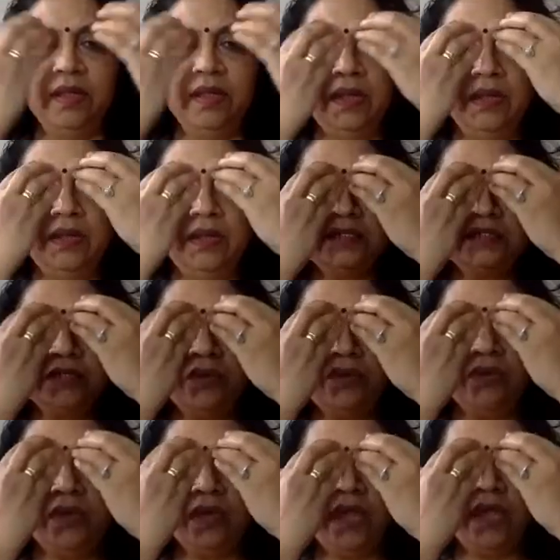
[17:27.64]
It is
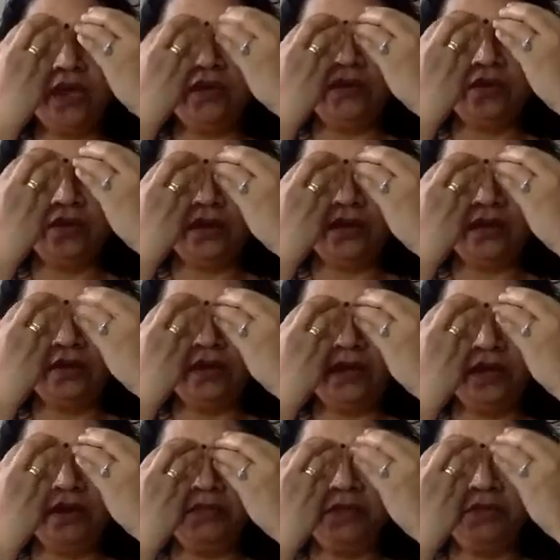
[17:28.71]
okay to not try
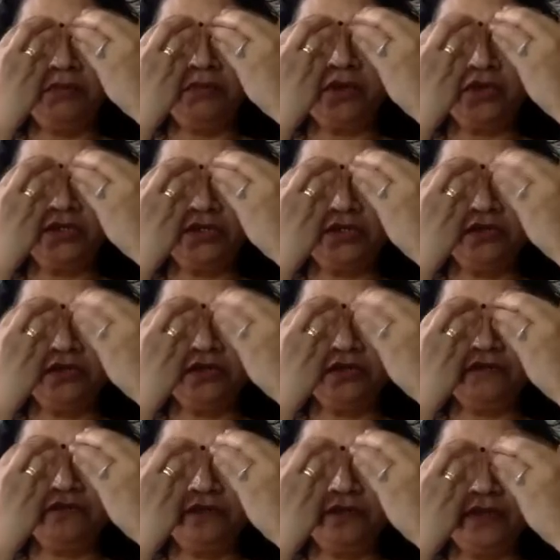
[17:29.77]
and be positive
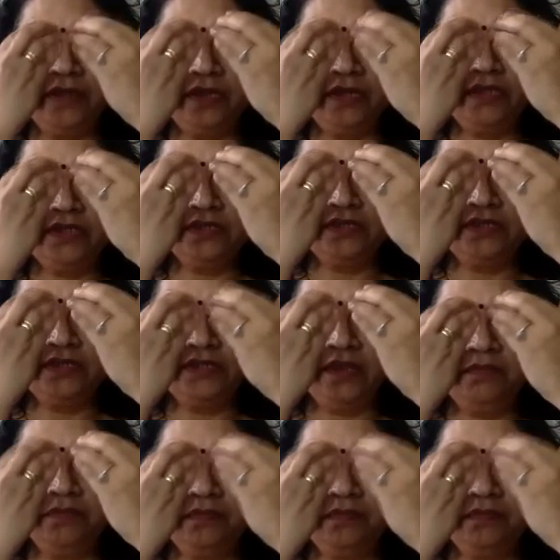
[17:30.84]
at this time.